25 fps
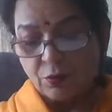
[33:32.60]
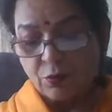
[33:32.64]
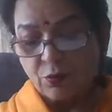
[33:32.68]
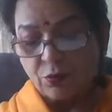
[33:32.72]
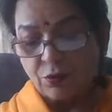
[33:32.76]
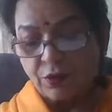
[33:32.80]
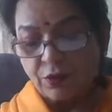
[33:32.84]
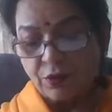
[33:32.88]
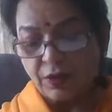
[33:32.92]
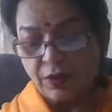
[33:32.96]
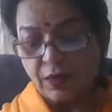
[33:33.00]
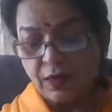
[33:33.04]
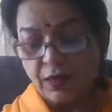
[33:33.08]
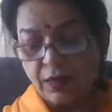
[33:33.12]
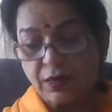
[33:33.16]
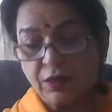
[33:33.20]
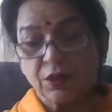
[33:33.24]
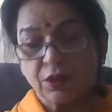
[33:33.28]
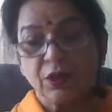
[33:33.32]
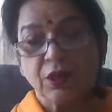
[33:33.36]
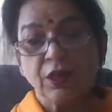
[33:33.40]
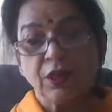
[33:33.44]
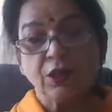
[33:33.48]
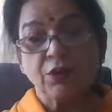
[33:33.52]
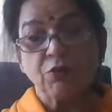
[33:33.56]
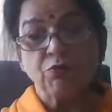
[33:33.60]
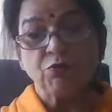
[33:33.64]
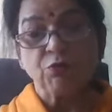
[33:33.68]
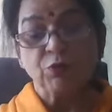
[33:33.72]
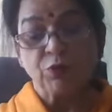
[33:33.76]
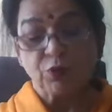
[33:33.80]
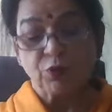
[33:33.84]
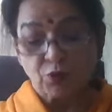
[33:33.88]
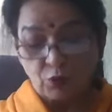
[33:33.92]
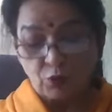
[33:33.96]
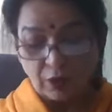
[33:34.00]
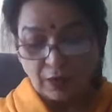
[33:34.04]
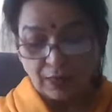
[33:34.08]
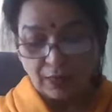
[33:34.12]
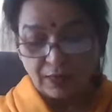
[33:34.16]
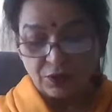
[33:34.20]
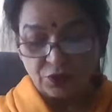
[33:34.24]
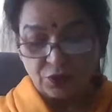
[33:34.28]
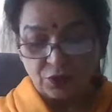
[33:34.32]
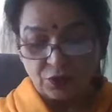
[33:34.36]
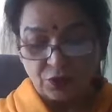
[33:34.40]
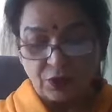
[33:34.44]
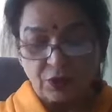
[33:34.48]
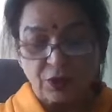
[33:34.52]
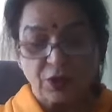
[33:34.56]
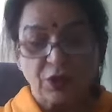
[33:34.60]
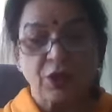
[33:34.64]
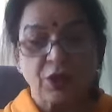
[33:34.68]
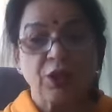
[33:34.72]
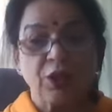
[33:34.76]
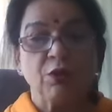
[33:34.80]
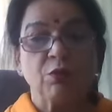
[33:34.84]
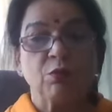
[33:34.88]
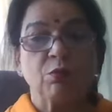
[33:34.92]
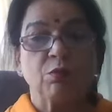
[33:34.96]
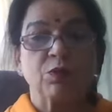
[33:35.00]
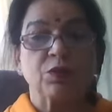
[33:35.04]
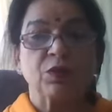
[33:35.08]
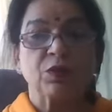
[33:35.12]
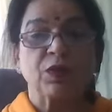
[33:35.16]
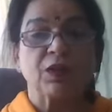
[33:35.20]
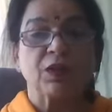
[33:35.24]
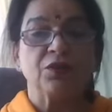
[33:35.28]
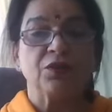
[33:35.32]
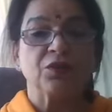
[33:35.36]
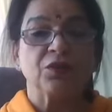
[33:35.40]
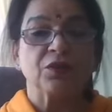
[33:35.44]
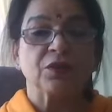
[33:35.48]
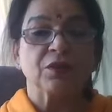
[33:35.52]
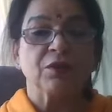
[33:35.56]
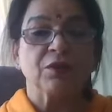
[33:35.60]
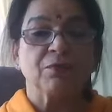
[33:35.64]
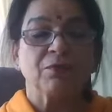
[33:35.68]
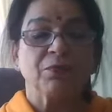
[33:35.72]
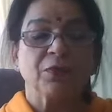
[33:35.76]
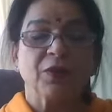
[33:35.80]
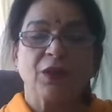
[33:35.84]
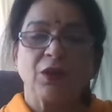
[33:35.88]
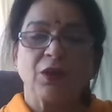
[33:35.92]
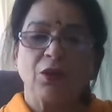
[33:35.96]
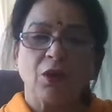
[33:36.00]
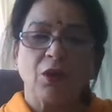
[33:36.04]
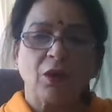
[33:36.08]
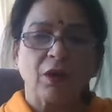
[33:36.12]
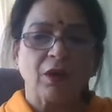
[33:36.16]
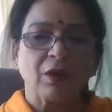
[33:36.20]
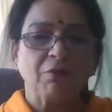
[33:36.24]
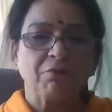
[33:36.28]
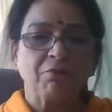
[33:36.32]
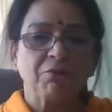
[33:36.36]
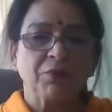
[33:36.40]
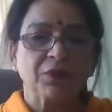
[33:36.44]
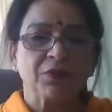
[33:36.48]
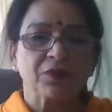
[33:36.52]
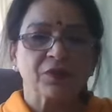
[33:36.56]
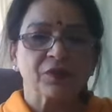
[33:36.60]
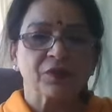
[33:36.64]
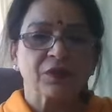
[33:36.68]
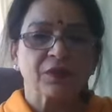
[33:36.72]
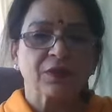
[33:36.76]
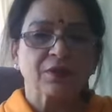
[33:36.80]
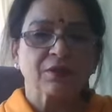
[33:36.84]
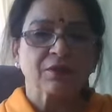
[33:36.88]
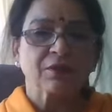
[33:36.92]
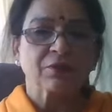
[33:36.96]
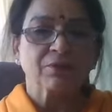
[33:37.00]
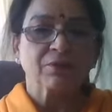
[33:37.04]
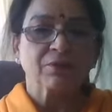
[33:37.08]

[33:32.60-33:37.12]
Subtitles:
to create the individualized ego sense in all of us.